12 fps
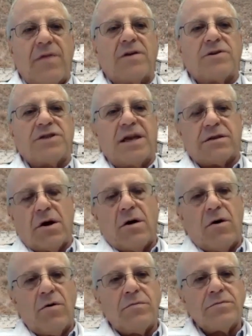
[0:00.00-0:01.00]
sent
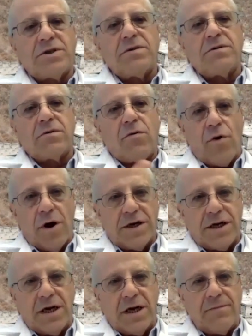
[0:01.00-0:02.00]
home to
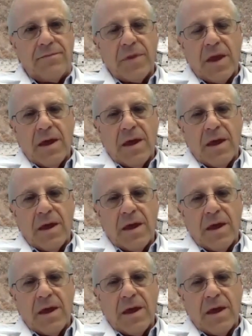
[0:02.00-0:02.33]
quarantine